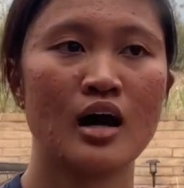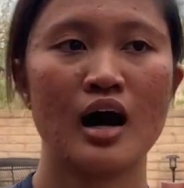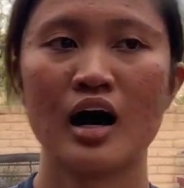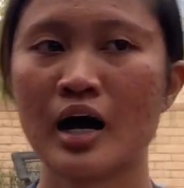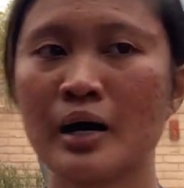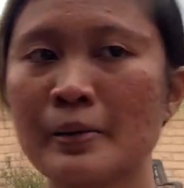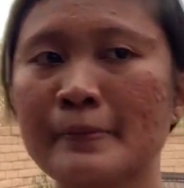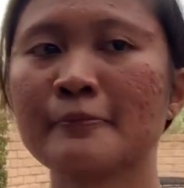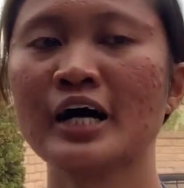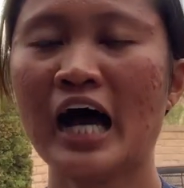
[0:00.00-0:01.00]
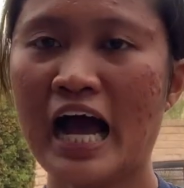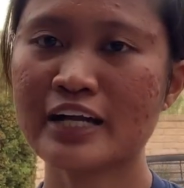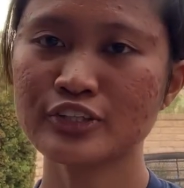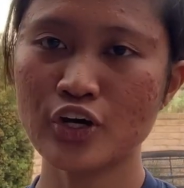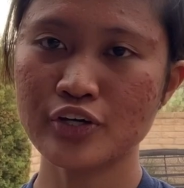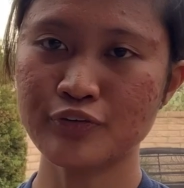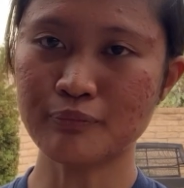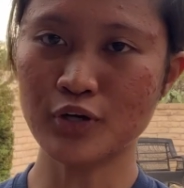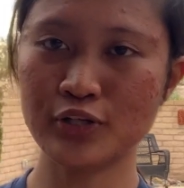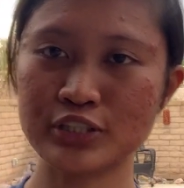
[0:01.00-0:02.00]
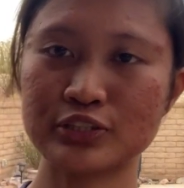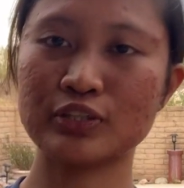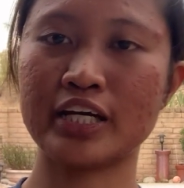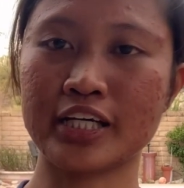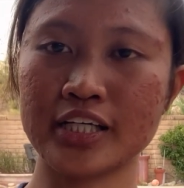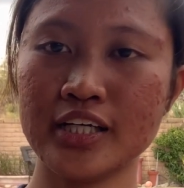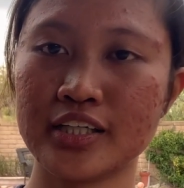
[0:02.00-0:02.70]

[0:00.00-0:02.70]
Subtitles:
I don't know if I'm going to like